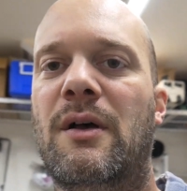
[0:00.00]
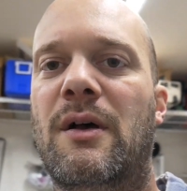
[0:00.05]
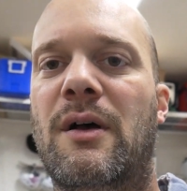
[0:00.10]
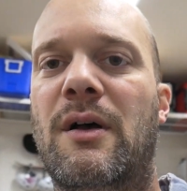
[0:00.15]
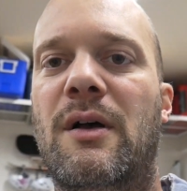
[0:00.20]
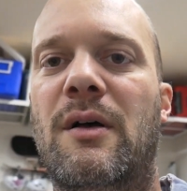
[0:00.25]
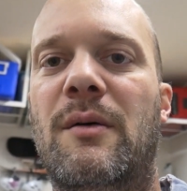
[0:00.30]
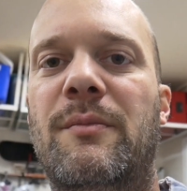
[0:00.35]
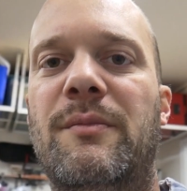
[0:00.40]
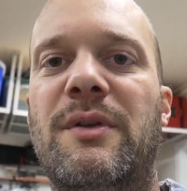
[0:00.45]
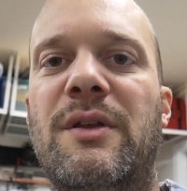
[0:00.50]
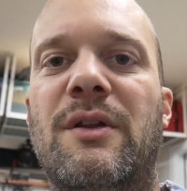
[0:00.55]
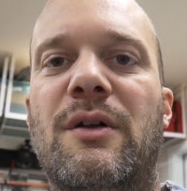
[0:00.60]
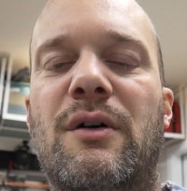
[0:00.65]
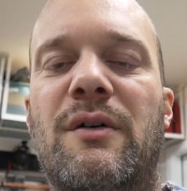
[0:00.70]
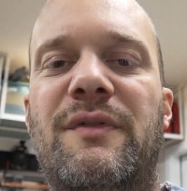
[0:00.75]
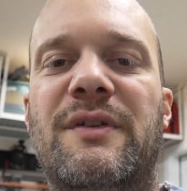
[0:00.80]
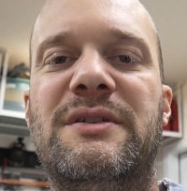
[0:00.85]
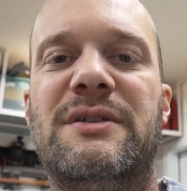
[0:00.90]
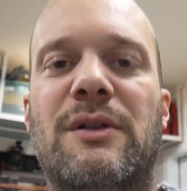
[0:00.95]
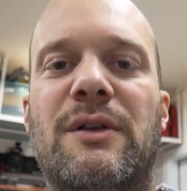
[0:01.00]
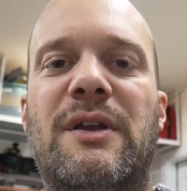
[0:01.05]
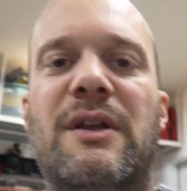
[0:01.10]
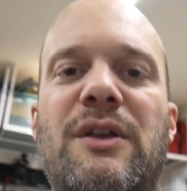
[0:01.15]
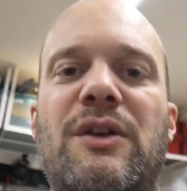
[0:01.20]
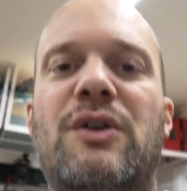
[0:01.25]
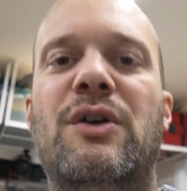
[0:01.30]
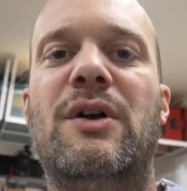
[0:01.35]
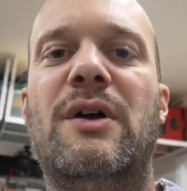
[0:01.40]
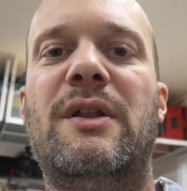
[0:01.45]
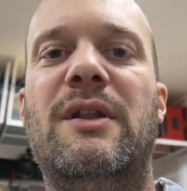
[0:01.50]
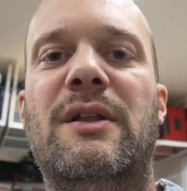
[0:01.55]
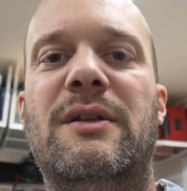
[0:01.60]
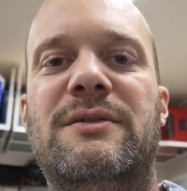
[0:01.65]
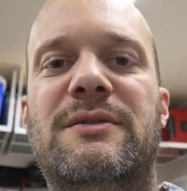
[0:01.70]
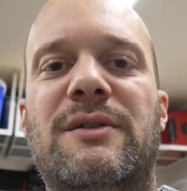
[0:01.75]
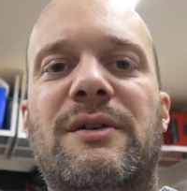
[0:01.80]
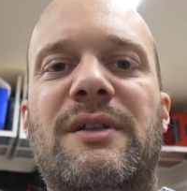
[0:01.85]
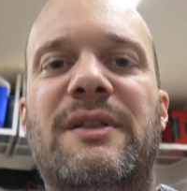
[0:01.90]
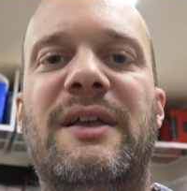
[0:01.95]
Um, you know, if it's looking good and
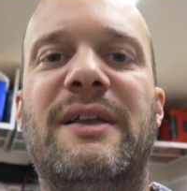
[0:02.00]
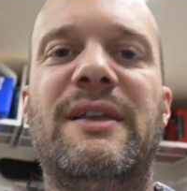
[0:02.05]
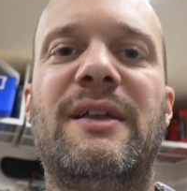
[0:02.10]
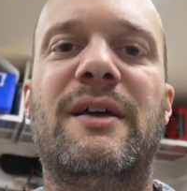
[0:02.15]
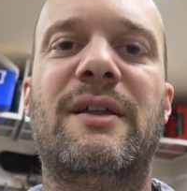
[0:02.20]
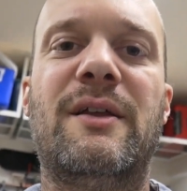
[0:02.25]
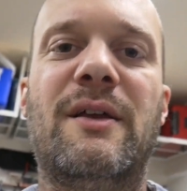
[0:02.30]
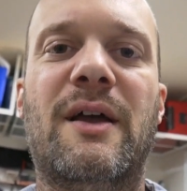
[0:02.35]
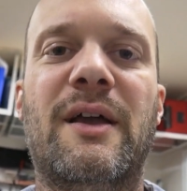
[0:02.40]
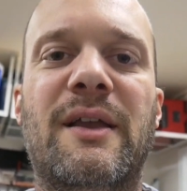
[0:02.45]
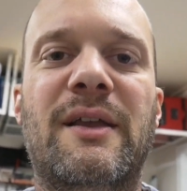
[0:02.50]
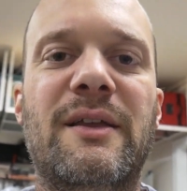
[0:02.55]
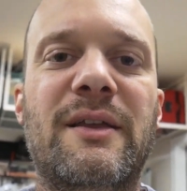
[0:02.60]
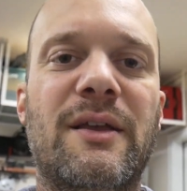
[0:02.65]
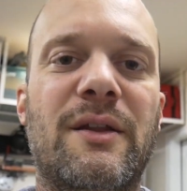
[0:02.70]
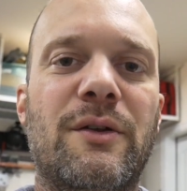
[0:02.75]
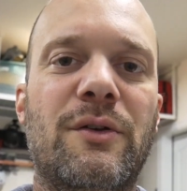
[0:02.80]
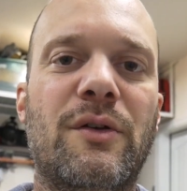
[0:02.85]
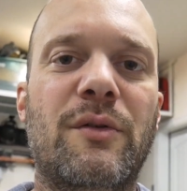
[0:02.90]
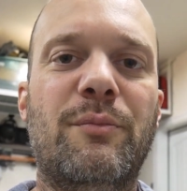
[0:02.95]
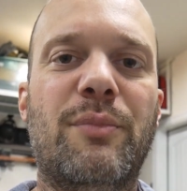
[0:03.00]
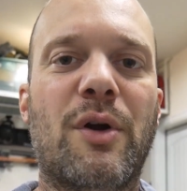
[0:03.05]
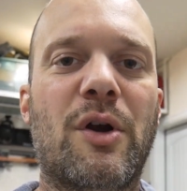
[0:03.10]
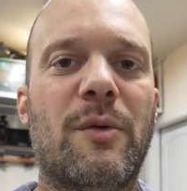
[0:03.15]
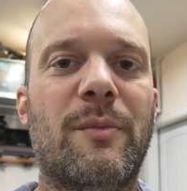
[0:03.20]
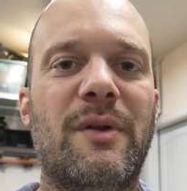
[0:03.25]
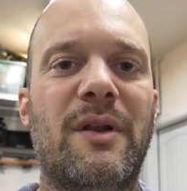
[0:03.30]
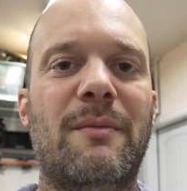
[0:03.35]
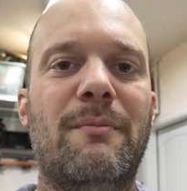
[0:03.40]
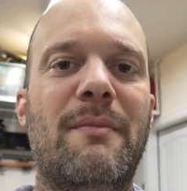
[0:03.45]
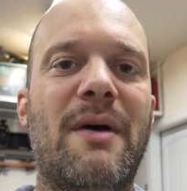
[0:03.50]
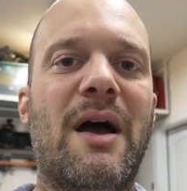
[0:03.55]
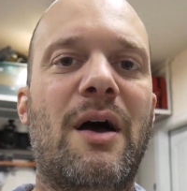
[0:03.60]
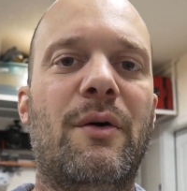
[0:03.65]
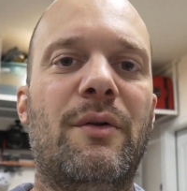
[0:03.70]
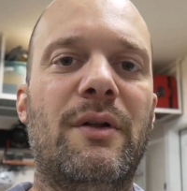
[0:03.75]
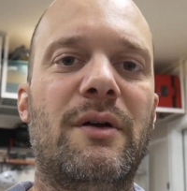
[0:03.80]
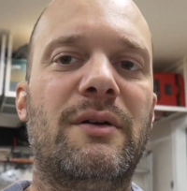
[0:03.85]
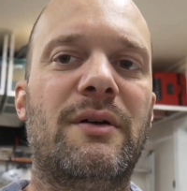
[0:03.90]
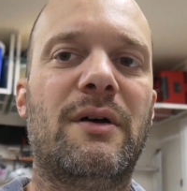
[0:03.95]
it's looking like I can get a, I can get a good permanent
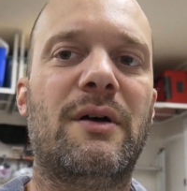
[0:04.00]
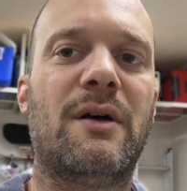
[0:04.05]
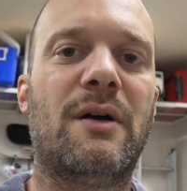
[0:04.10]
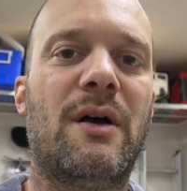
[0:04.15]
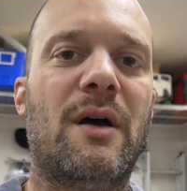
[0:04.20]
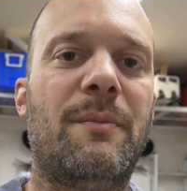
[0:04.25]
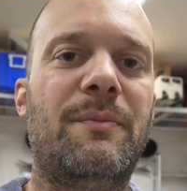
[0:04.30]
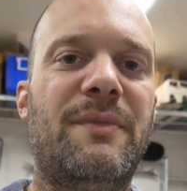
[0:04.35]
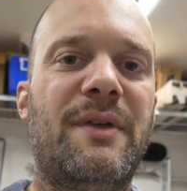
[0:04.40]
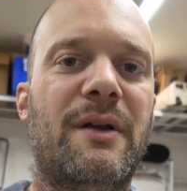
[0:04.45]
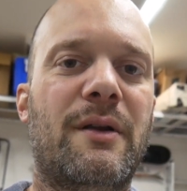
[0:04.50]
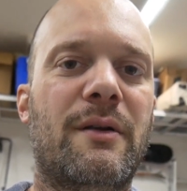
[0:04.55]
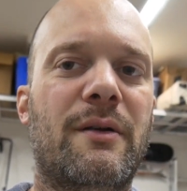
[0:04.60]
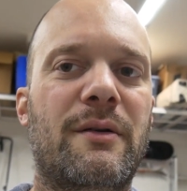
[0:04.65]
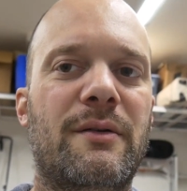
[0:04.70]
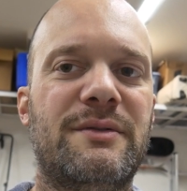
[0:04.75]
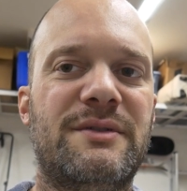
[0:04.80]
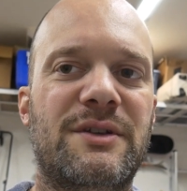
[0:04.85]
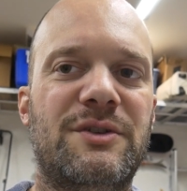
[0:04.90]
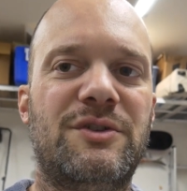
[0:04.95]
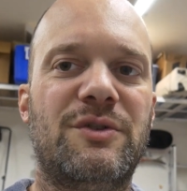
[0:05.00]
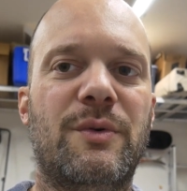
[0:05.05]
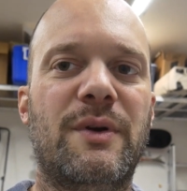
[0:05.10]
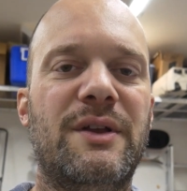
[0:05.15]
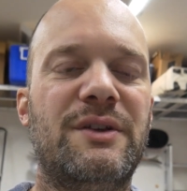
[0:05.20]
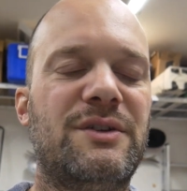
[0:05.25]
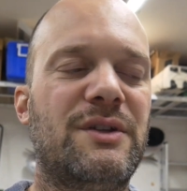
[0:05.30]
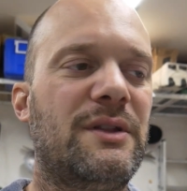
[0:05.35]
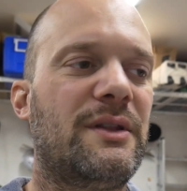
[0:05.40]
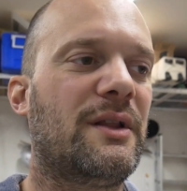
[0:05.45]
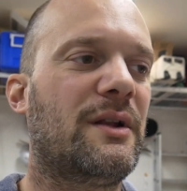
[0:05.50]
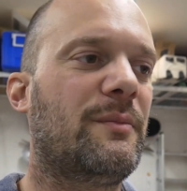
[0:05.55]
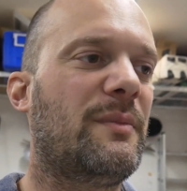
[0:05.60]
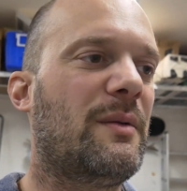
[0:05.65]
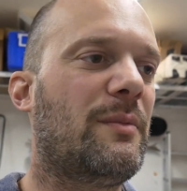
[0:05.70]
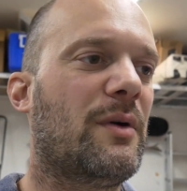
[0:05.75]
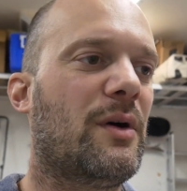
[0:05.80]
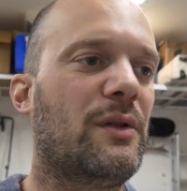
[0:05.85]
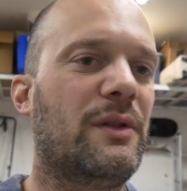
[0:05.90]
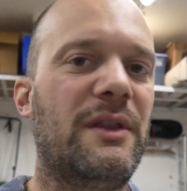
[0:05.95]
mount uh, up there situation, then
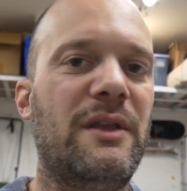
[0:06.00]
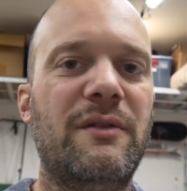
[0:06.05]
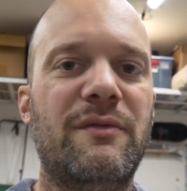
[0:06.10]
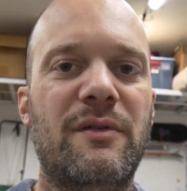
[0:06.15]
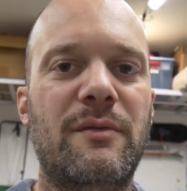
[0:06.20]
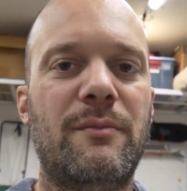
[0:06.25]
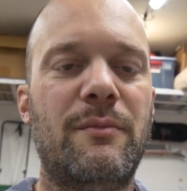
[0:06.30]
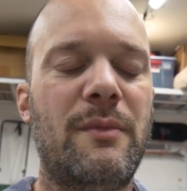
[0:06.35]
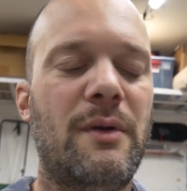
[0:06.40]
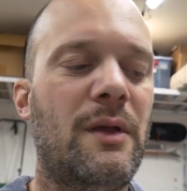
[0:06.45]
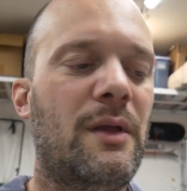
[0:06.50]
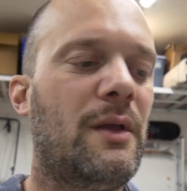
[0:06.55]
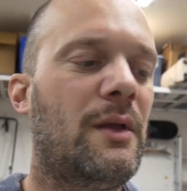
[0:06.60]
maybe I'll leave them.